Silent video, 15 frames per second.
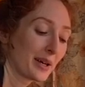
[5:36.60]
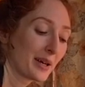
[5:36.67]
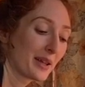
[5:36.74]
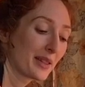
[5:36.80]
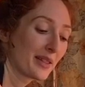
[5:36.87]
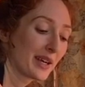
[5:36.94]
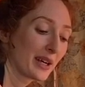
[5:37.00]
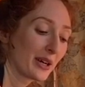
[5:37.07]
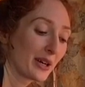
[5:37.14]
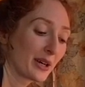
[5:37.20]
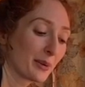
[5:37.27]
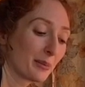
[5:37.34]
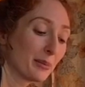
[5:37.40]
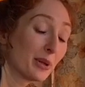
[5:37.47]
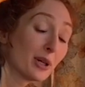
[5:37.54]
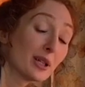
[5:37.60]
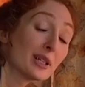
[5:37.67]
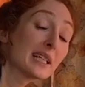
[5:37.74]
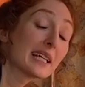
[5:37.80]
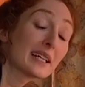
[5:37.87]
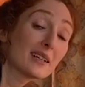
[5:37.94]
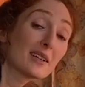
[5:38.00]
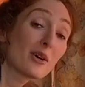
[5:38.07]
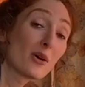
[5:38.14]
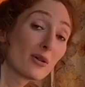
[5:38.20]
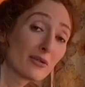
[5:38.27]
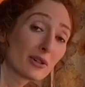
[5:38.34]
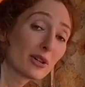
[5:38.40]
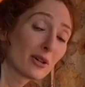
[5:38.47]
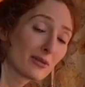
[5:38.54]
they're pulling
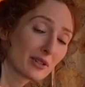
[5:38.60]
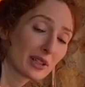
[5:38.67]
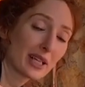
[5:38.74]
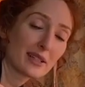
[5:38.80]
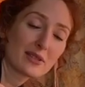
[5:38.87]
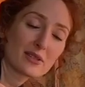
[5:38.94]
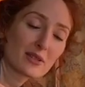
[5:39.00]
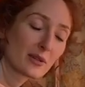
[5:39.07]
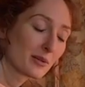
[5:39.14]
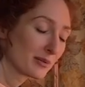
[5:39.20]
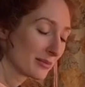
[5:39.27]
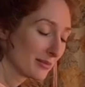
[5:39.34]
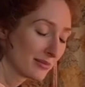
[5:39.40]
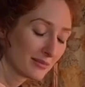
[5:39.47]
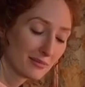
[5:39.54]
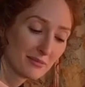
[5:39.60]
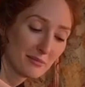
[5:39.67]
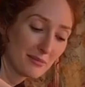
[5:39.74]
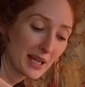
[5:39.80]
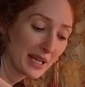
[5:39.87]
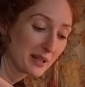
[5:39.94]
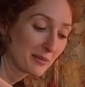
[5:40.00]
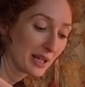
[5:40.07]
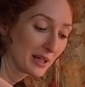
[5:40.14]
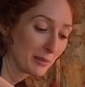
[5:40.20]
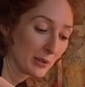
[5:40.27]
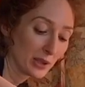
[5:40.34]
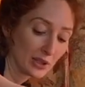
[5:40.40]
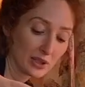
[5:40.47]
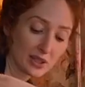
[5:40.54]
over and over again, so many
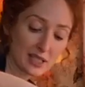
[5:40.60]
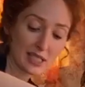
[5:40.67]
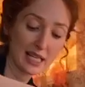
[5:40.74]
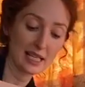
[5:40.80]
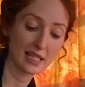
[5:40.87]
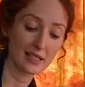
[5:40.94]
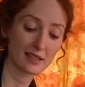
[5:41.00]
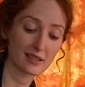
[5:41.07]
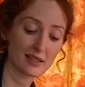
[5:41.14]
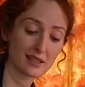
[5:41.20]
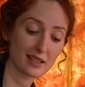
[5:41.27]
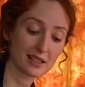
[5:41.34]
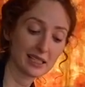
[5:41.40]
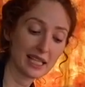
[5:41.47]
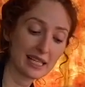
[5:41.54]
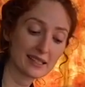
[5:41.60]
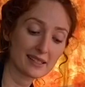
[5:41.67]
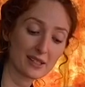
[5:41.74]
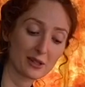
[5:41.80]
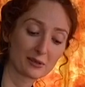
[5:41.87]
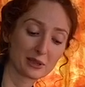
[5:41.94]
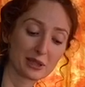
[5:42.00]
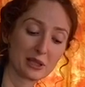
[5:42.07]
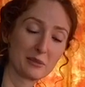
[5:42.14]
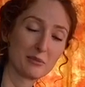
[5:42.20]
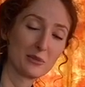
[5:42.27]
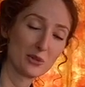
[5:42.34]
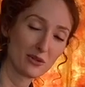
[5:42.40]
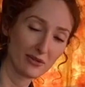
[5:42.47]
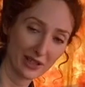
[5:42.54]
pulls, and the clay is not really
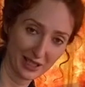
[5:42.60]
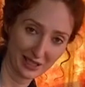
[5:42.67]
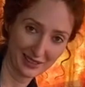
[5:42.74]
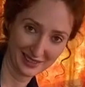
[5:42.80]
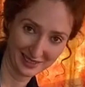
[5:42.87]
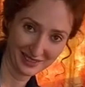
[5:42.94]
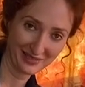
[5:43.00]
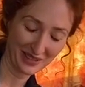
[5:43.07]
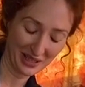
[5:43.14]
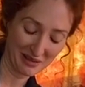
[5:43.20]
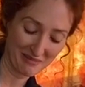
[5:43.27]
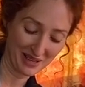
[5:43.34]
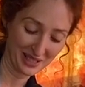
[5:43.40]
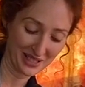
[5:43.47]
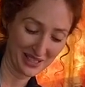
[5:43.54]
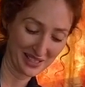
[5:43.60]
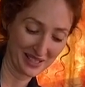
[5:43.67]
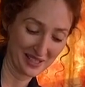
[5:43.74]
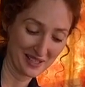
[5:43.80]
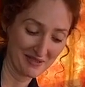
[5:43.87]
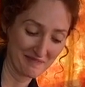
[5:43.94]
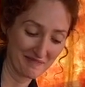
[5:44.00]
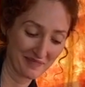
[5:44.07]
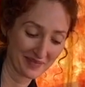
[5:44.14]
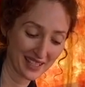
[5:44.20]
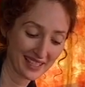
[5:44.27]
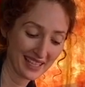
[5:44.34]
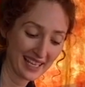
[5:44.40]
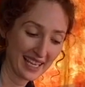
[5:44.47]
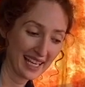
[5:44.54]
moving very much.
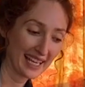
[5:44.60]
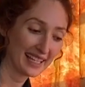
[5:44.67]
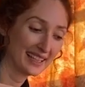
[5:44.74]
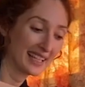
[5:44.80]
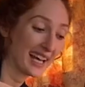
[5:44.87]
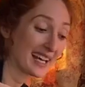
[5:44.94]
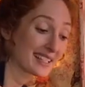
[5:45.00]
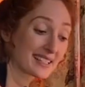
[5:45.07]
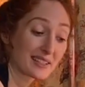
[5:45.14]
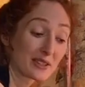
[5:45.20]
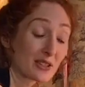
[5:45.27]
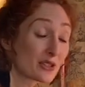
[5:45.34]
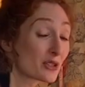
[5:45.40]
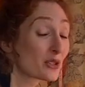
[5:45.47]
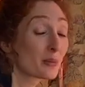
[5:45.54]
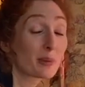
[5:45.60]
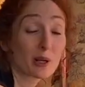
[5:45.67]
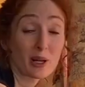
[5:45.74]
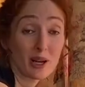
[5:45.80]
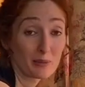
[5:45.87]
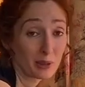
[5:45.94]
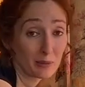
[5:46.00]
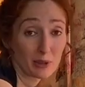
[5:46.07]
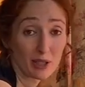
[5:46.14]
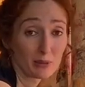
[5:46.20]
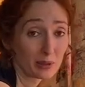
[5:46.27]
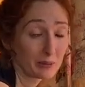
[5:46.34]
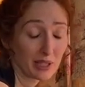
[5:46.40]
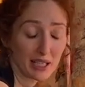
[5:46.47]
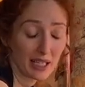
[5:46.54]
And that's a super common
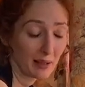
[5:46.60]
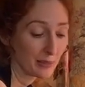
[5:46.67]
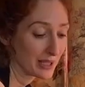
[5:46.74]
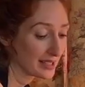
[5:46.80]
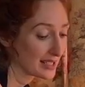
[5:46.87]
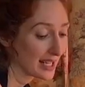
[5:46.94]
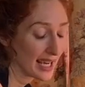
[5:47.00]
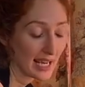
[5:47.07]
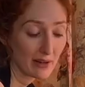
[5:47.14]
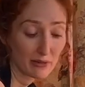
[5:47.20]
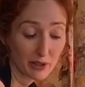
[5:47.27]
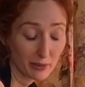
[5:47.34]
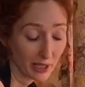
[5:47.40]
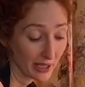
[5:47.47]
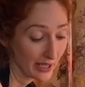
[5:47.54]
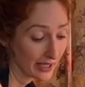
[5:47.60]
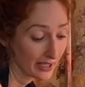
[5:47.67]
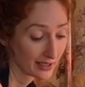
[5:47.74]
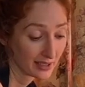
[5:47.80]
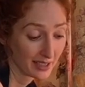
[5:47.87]
problem that happens to everybody,